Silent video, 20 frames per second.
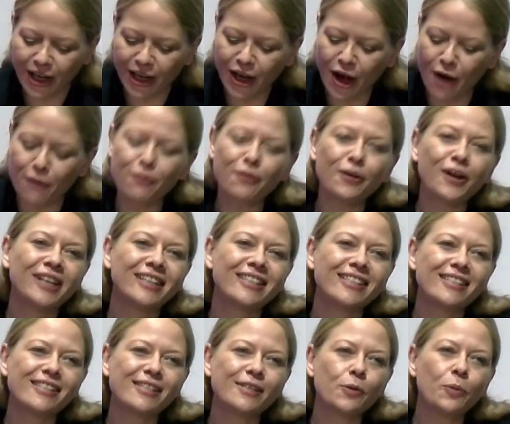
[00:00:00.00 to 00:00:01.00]

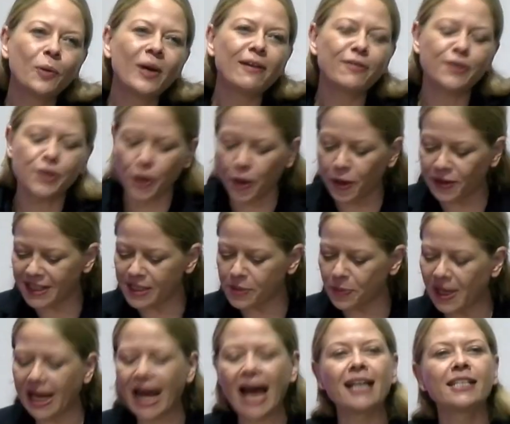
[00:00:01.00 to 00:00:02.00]
Conference. We have talked this
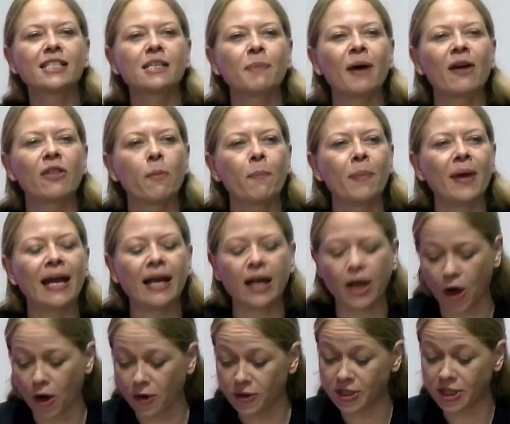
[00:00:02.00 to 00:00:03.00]
weekend about the big
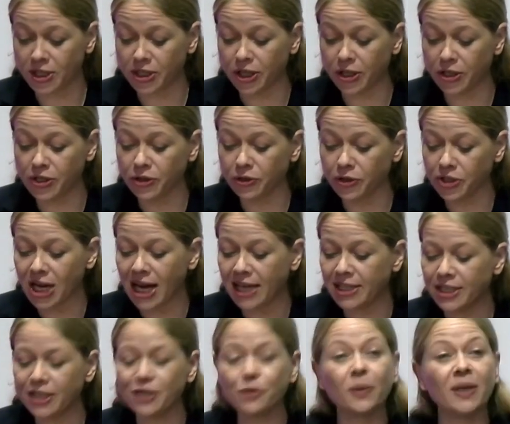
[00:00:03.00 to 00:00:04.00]
constitutional
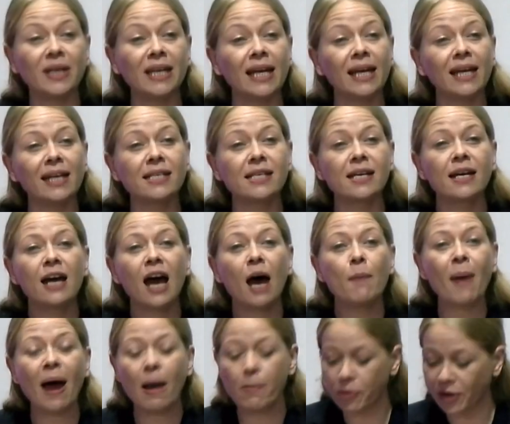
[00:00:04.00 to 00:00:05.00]
changes we need,
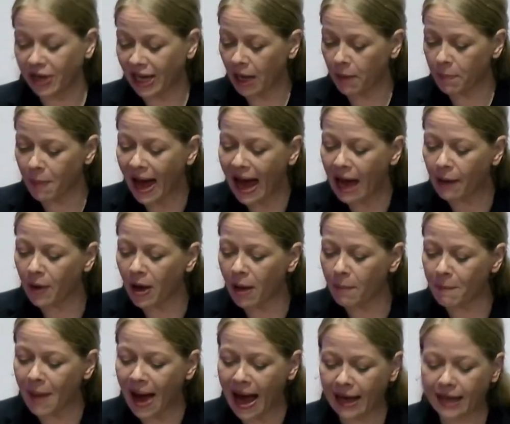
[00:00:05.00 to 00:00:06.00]
about bringing power
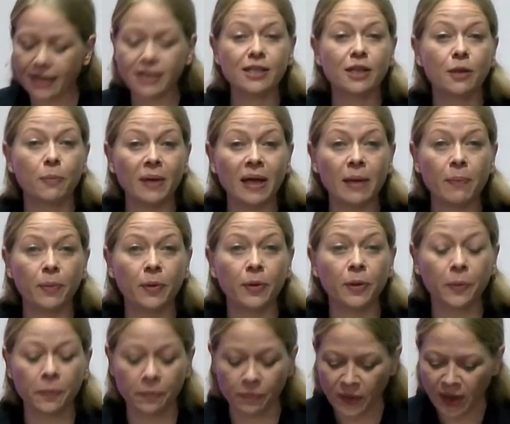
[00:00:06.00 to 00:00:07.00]
back to the people,
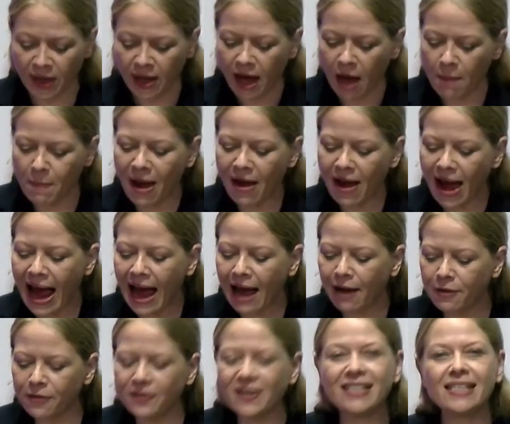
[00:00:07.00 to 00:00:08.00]
about how
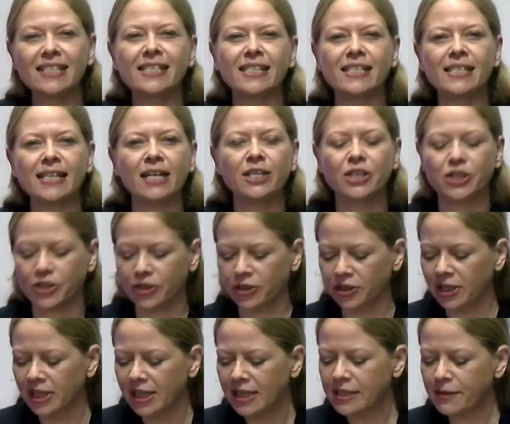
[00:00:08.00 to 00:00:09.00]
this is essential
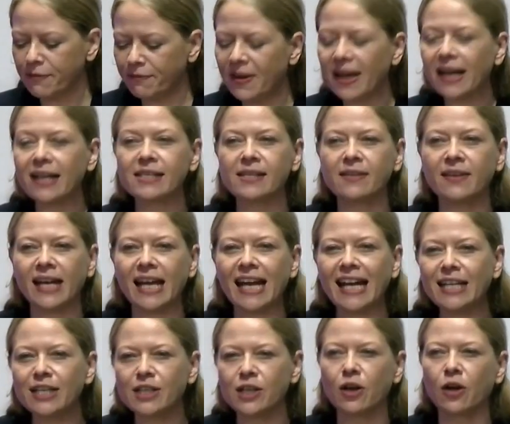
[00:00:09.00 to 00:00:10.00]
to fix the
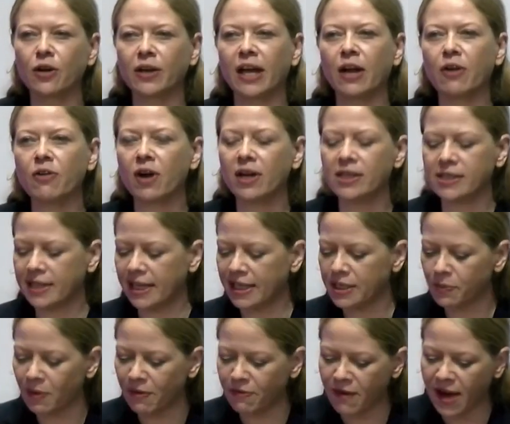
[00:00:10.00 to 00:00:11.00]
interlocking crises
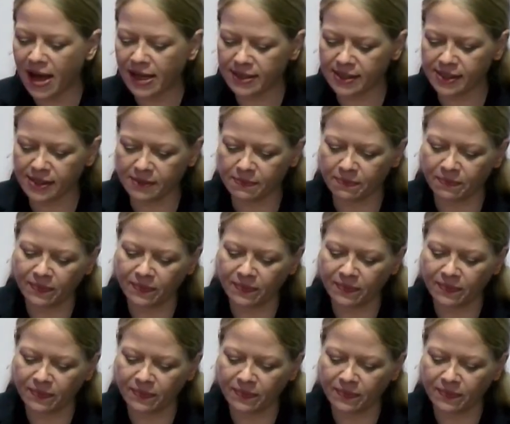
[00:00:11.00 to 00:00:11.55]
we face.